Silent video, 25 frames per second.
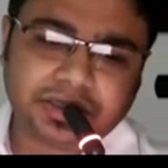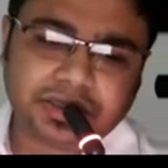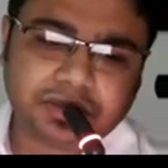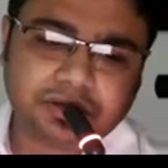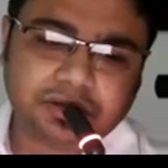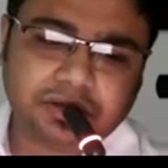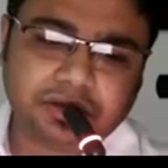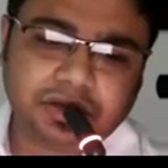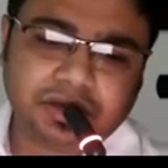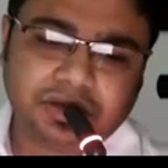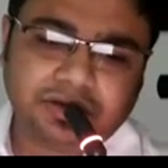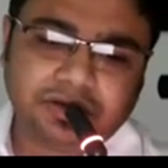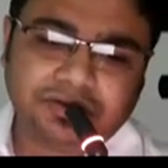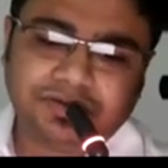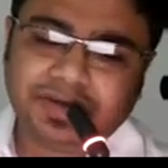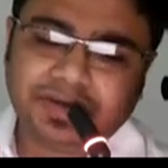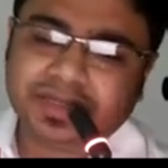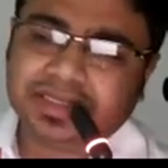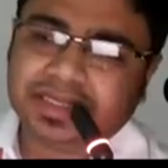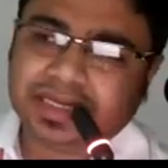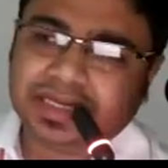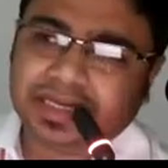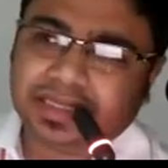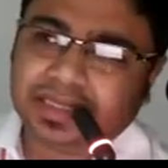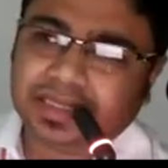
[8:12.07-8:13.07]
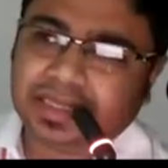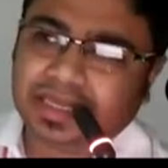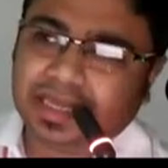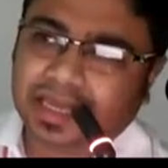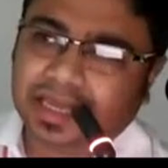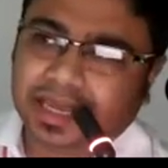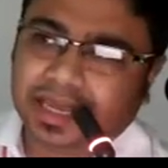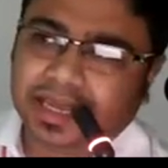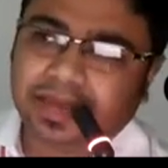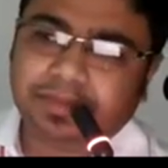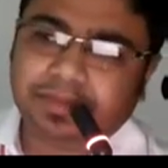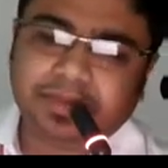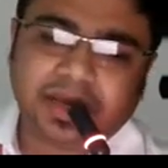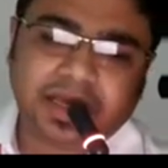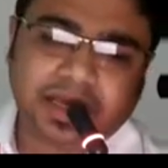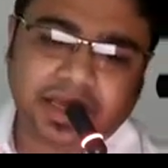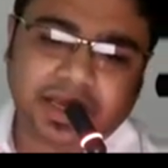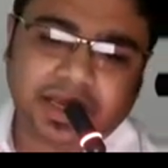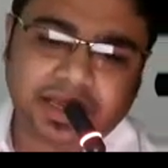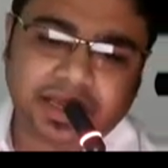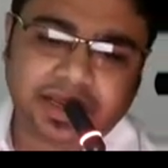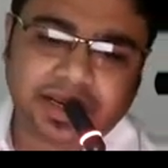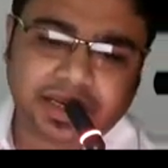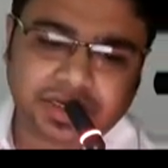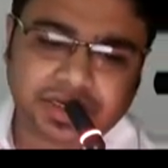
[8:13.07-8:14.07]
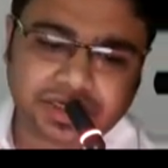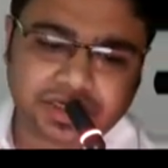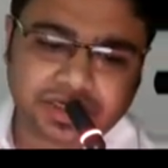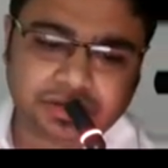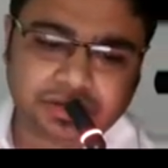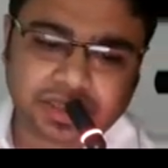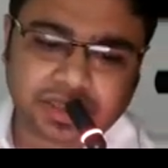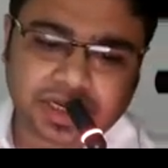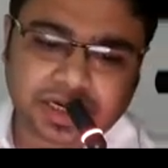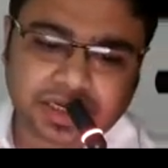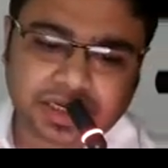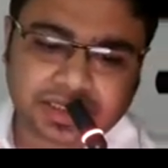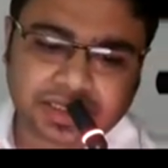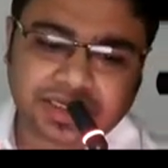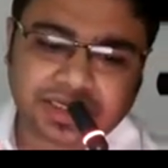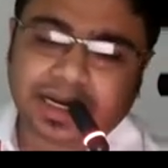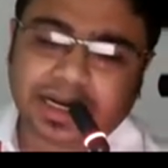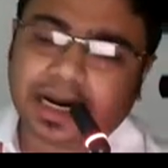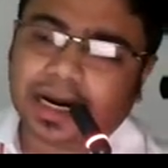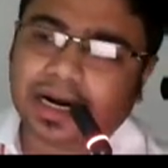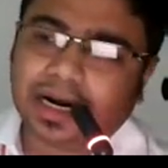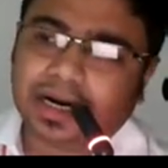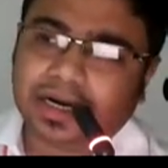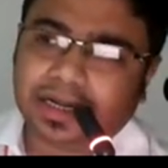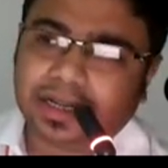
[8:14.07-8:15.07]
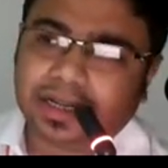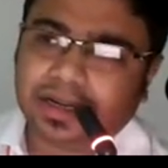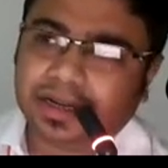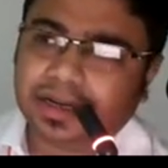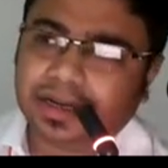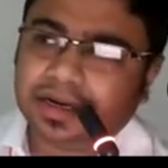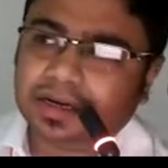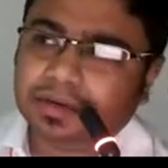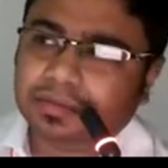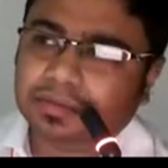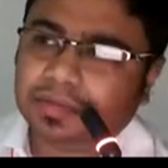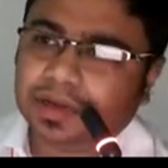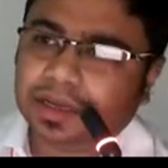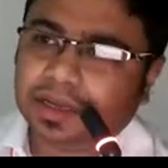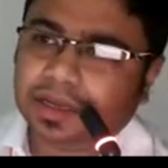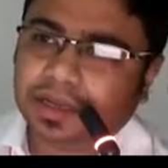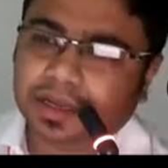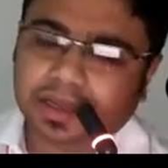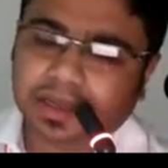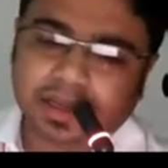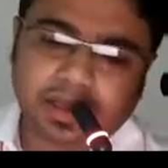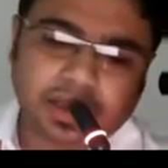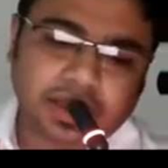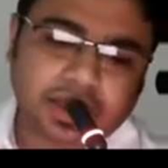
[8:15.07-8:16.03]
So we see the A by A ratio, that is the arterial by